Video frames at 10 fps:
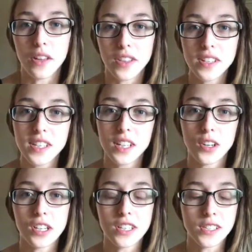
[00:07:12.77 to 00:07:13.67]
authentic,
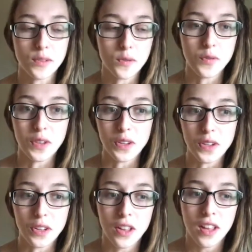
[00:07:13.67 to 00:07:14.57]
or it doesn't
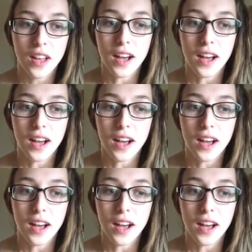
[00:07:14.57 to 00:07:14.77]
feel